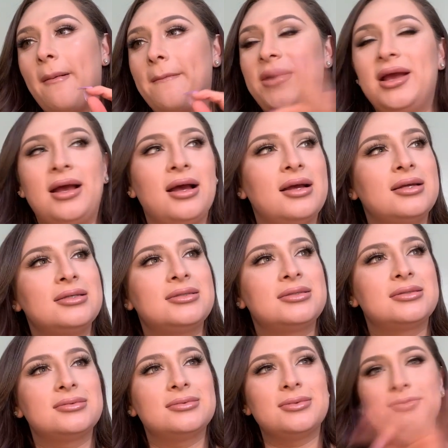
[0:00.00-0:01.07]
Because
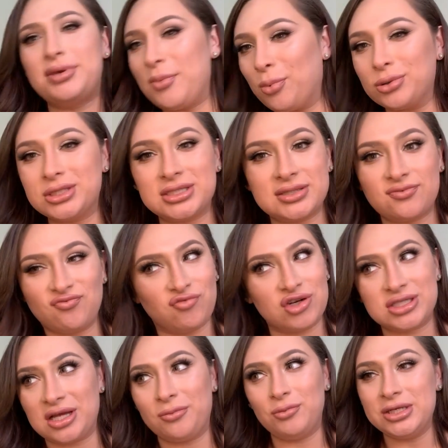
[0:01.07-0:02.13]
people just, for
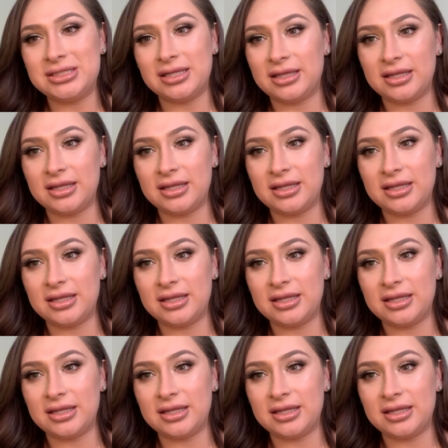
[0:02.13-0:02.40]
some reason,